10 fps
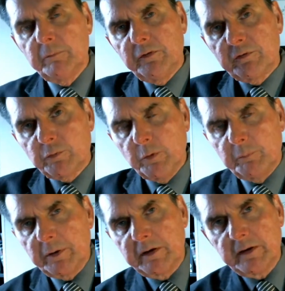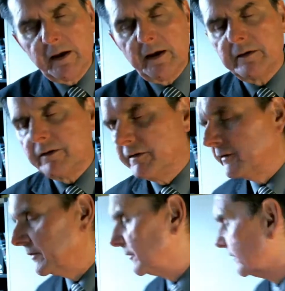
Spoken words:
swooping down, and this is